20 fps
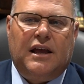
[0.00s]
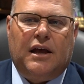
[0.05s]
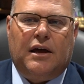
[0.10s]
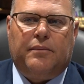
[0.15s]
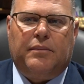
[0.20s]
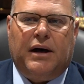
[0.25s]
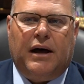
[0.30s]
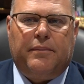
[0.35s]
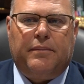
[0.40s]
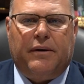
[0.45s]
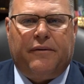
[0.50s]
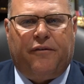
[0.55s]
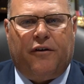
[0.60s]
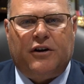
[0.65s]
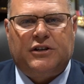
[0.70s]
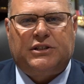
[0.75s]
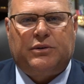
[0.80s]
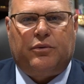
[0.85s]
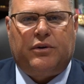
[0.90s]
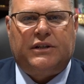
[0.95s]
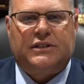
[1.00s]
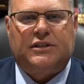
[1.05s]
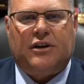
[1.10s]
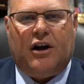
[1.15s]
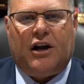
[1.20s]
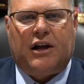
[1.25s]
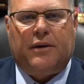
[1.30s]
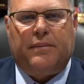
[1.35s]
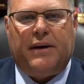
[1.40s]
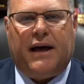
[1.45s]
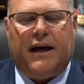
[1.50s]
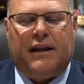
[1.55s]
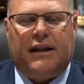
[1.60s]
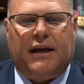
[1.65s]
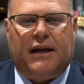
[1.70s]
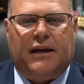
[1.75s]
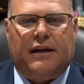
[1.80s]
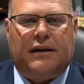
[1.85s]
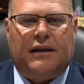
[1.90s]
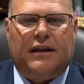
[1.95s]
But first I want to talk
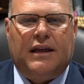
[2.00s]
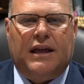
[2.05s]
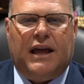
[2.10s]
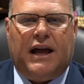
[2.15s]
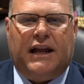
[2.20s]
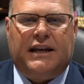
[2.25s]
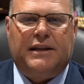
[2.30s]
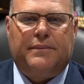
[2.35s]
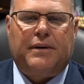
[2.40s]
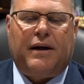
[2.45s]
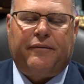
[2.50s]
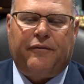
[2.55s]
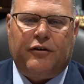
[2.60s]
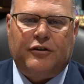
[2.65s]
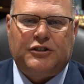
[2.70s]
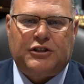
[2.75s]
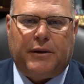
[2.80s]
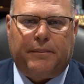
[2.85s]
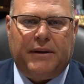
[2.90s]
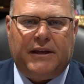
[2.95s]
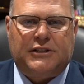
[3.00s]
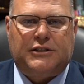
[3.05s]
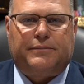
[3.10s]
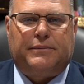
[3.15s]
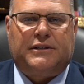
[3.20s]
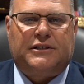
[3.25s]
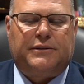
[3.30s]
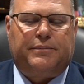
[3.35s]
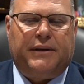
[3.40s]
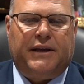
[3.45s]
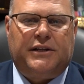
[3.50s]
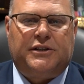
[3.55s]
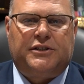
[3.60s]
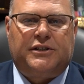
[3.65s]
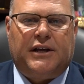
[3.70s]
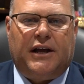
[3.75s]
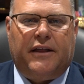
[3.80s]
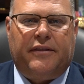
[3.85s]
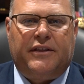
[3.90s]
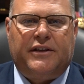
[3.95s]
about, I did my first commencement speech
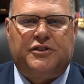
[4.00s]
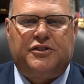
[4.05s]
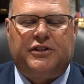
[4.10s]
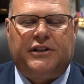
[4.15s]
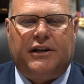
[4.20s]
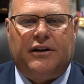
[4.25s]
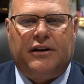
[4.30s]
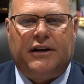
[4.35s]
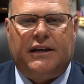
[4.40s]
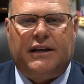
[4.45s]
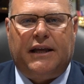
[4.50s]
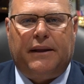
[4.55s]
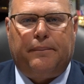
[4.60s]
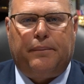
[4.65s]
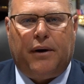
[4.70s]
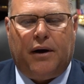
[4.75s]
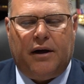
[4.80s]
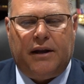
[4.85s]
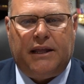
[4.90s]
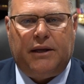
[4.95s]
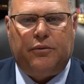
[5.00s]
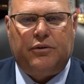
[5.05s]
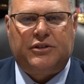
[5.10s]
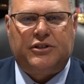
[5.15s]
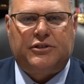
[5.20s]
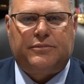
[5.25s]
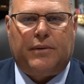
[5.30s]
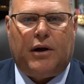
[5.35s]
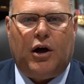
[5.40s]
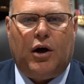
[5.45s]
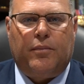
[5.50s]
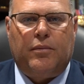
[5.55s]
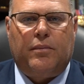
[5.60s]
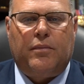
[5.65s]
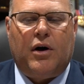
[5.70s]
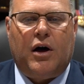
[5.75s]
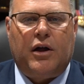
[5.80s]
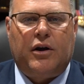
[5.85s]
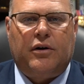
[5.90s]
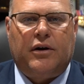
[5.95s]
this year at Pawnee, which is my alma
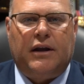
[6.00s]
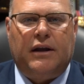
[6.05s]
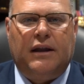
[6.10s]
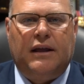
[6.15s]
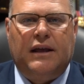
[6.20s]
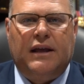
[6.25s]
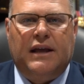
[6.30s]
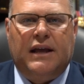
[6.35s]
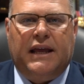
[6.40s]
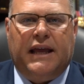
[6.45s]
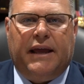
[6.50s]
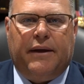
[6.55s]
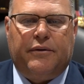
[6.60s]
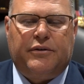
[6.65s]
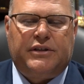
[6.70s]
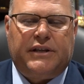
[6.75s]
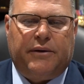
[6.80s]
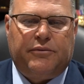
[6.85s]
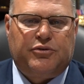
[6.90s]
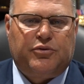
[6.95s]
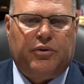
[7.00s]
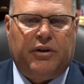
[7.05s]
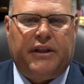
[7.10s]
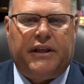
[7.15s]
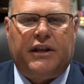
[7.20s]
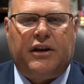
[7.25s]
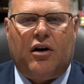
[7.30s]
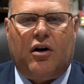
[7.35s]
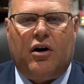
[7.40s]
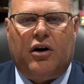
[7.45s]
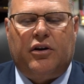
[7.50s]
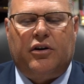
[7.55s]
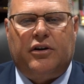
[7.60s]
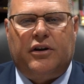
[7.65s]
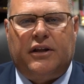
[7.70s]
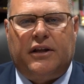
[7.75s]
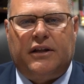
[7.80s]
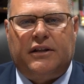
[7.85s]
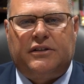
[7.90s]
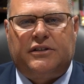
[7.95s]
mater, and it was really an honor
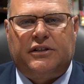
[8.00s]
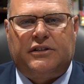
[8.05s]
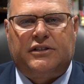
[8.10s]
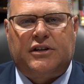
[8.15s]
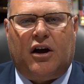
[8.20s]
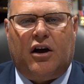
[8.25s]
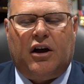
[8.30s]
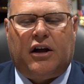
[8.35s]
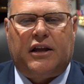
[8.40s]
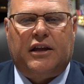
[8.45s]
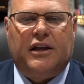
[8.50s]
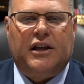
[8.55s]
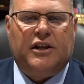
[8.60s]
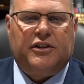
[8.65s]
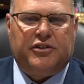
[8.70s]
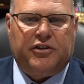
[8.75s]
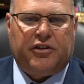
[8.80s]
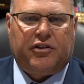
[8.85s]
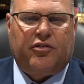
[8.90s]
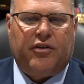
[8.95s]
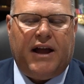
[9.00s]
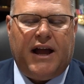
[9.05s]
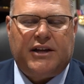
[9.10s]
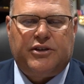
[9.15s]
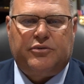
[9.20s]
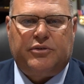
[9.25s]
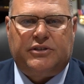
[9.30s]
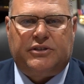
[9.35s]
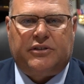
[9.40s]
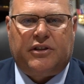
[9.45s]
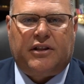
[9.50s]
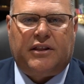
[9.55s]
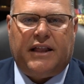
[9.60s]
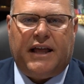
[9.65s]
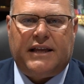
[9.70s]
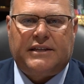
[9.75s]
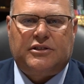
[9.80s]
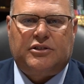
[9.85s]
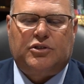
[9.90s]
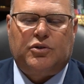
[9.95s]
to talk to the graduates of the class of